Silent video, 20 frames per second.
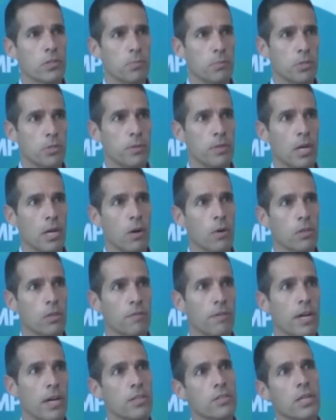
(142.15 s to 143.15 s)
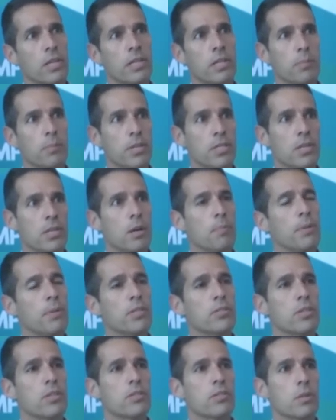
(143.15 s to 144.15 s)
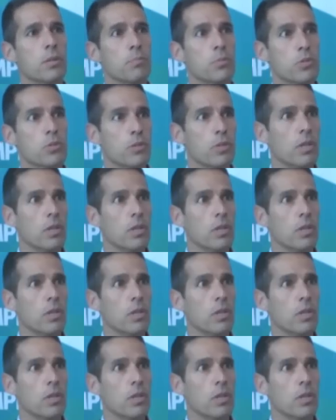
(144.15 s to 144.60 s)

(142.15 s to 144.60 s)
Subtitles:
between our device and the PCR-based systems,